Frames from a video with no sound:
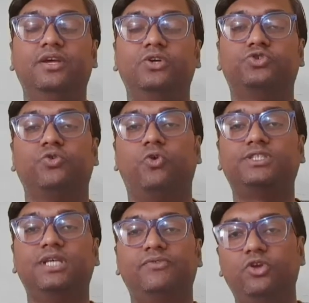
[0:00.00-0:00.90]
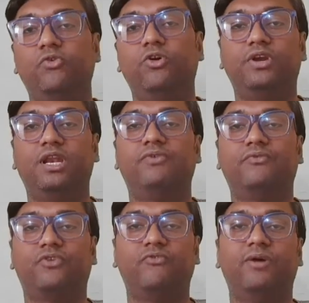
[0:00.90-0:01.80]
So whatsoever you want to deliver
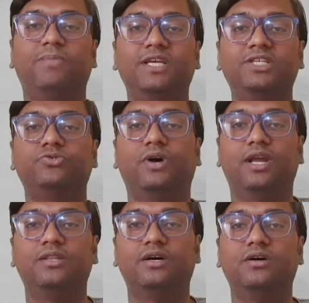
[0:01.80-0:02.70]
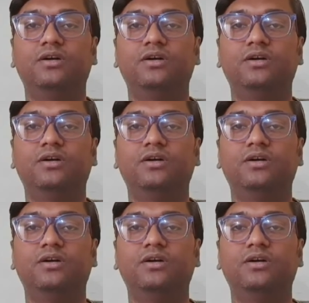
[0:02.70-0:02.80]
from one place to another,